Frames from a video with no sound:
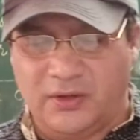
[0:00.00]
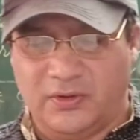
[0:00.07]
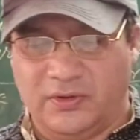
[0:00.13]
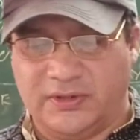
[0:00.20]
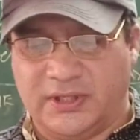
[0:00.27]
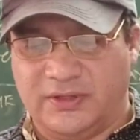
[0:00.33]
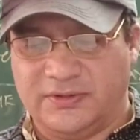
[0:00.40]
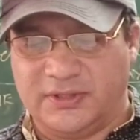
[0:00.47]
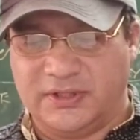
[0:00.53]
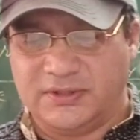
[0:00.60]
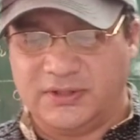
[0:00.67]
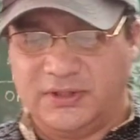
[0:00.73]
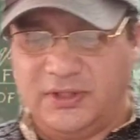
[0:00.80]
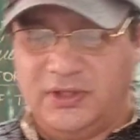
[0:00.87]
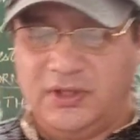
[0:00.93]
Gonzalo
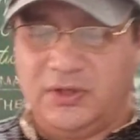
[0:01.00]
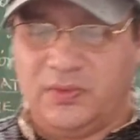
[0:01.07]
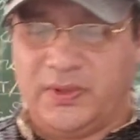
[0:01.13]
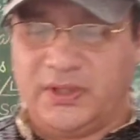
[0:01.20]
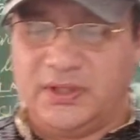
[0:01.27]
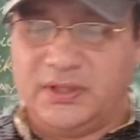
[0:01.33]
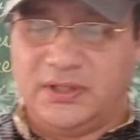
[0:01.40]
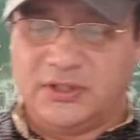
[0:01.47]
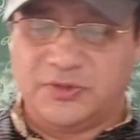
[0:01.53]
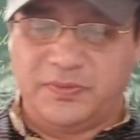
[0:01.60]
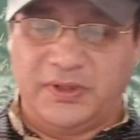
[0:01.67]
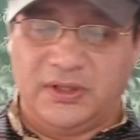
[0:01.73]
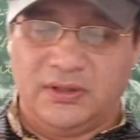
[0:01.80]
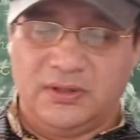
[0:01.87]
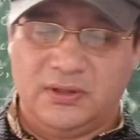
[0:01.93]
says, whether this
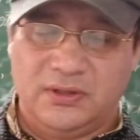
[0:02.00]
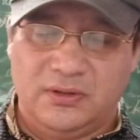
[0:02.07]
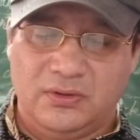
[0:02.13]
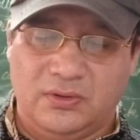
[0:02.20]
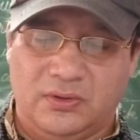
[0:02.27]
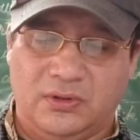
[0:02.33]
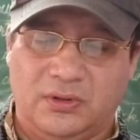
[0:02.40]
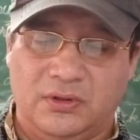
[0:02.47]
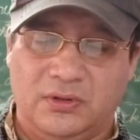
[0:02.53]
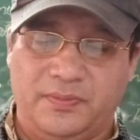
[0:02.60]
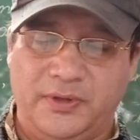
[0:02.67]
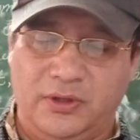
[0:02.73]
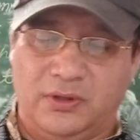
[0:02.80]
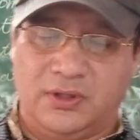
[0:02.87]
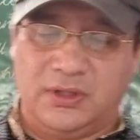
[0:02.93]
be or
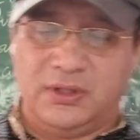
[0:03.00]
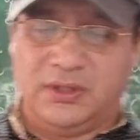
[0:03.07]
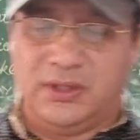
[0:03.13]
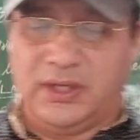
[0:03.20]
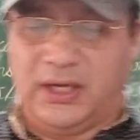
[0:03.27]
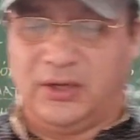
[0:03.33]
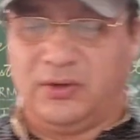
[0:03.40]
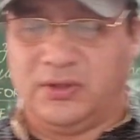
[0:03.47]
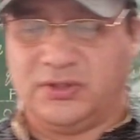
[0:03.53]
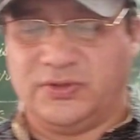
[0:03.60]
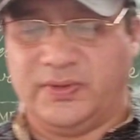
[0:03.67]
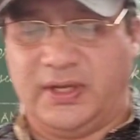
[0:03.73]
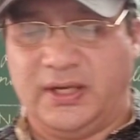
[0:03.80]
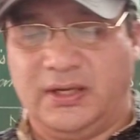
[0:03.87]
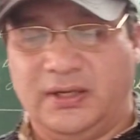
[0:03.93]
be not, I'll not
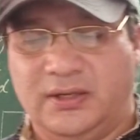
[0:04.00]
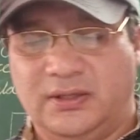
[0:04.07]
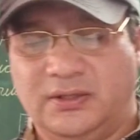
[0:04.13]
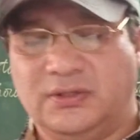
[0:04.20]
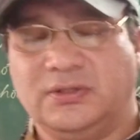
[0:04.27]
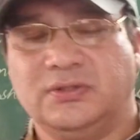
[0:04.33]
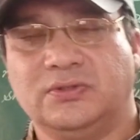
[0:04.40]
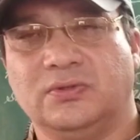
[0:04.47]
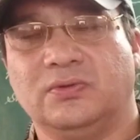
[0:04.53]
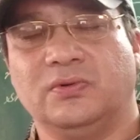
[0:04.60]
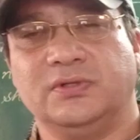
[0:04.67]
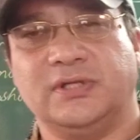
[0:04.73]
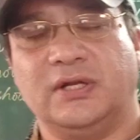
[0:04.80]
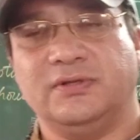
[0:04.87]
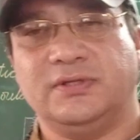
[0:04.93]
swear. So
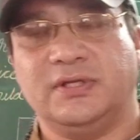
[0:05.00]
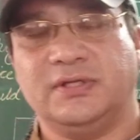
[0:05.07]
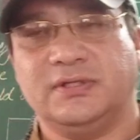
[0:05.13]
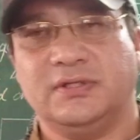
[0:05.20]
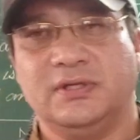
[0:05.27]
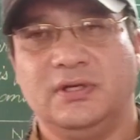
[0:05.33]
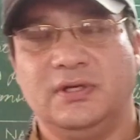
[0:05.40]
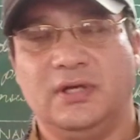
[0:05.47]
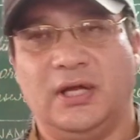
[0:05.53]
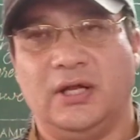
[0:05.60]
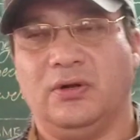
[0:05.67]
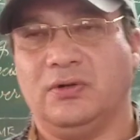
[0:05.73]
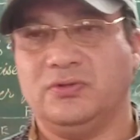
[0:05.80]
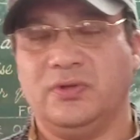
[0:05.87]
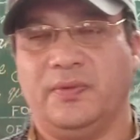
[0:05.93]
Gonzalo says,
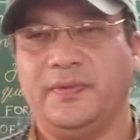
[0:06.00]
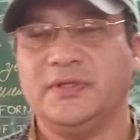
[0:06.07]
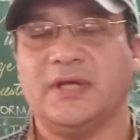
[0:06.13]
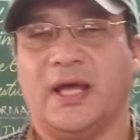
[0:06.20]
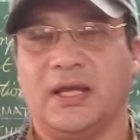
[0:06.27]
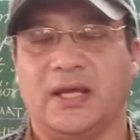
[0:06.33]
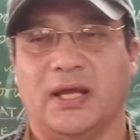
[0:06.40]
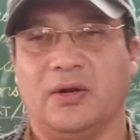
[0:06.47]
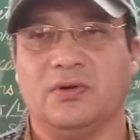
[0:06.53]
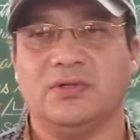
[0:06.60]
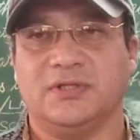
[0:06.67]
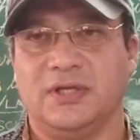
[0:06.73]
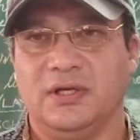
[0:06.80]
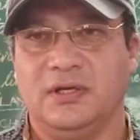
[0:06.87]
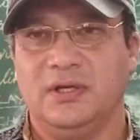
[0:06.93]
I'll not swear means I
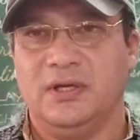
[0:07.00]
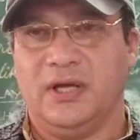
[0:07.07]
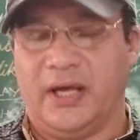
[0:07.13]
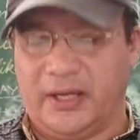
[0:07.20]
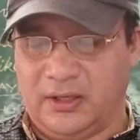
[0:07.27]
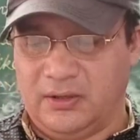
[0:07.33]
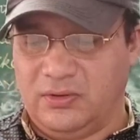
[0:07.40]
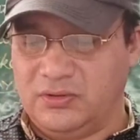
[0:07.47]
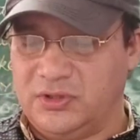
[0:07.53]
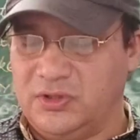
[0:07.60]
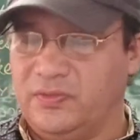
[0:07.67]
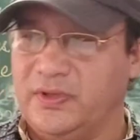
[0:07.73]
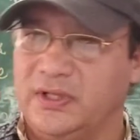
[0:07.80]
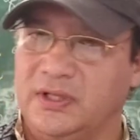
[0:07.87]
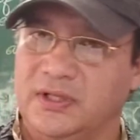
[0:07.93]
cannot say. I cannot
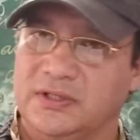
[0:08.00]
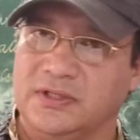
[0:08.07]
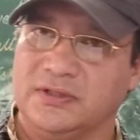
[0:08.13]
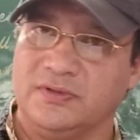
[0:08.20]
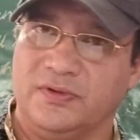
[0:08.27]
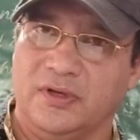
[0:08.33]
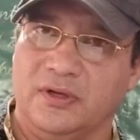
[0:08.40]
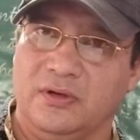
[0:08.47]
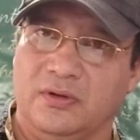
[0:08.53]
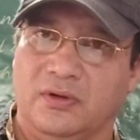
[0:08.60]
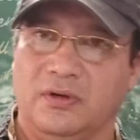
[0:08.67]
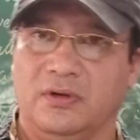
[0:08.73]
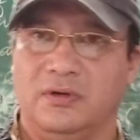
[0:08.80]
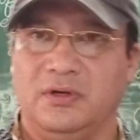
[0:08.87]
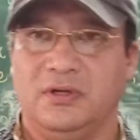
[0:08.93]
say whether this is real
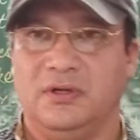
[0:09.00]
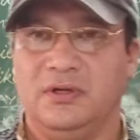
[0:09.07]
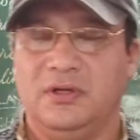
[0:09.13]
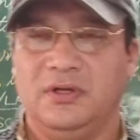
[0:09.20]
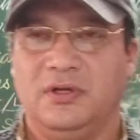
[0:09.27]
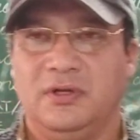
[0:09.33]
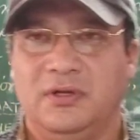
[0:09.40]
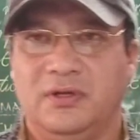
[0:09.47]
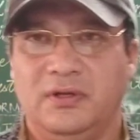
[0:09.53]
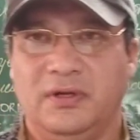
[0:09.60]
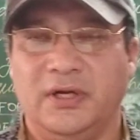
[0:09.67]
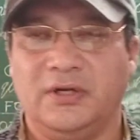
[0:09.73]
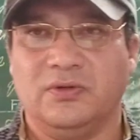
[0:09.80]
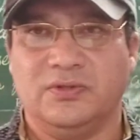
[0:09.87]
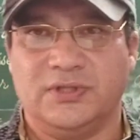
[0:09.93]
or not.
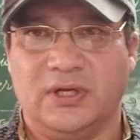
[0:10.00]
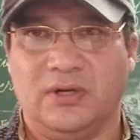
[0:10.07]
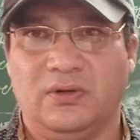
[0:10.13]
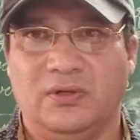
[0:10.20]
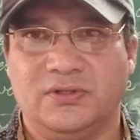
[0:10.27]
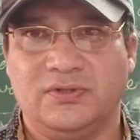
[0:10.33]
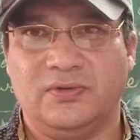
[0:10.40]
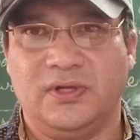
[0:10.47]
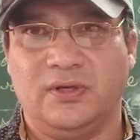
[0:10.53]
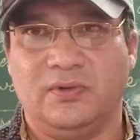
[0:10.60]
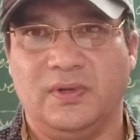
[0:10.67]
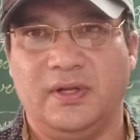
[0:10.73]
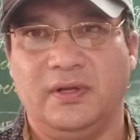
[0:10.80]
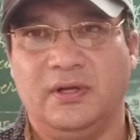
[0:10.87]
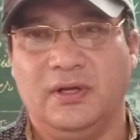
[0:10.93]
Right? Gonzalo also
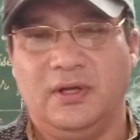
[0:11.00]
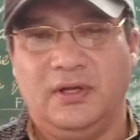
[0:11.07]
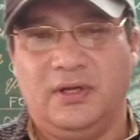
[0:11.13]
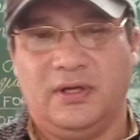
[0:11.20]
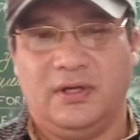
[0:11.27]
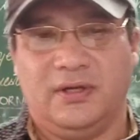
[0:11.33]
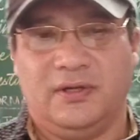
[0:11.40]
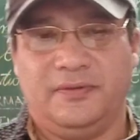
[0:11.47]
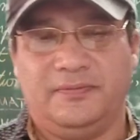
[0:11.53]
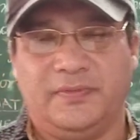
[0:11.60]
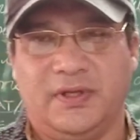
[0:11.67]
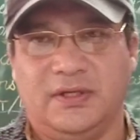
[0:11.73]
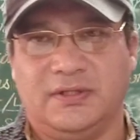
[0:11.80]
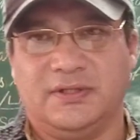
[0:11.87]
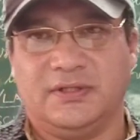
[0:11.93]
equally
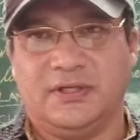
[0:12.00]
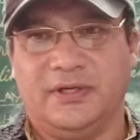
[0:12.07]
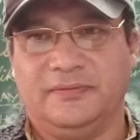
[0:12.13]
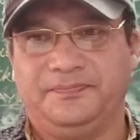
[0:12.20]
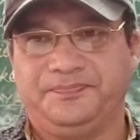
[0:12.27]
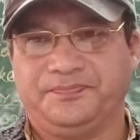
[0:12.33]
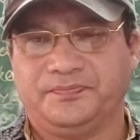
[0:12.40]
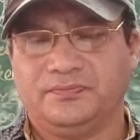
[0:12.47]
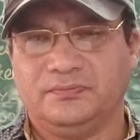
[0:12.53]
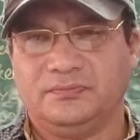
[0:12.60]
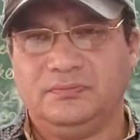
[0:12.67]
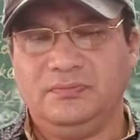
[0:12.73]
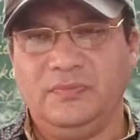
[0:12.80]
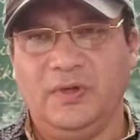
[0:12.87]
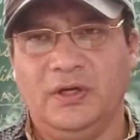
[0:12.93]
is
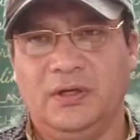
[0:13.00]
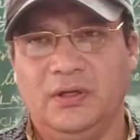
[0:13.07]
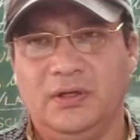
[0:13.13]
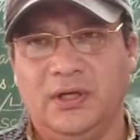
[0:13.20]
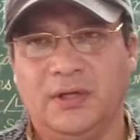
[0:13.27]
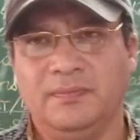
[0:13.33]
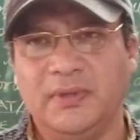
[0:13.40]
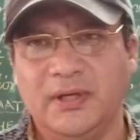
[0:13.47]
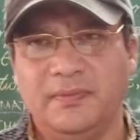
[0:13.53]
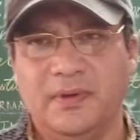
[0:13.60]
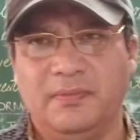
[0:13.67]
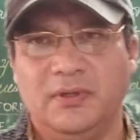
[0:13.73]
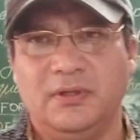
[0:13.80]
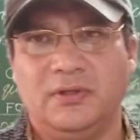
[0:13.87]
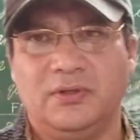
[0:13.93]

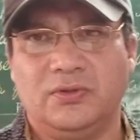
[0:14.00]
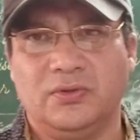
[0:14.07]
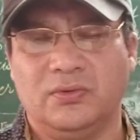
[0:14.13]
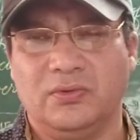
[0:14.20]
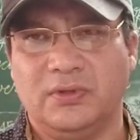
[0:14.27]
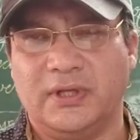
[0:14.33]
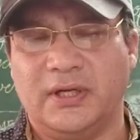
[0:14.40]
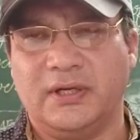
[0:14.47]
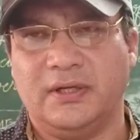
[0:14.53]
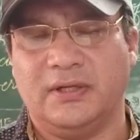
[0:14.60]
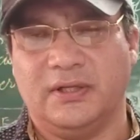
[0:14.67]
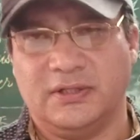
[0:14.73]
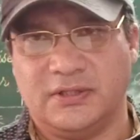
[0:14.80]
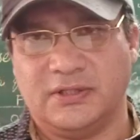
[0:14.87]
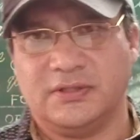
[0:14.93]
unbelievable to know that
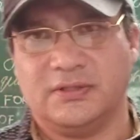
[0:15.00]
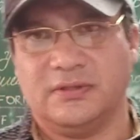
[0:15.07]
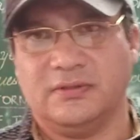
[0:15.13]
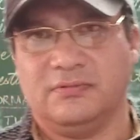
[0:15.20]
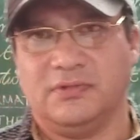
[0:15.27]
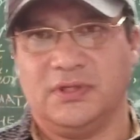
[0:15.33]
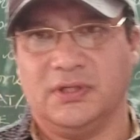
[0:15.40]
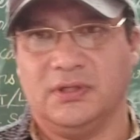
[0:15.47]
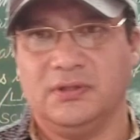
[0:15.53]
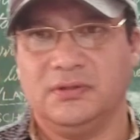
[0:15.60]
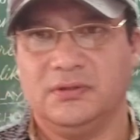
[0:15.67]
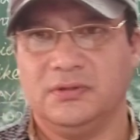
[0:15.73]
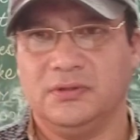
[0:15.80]
this is real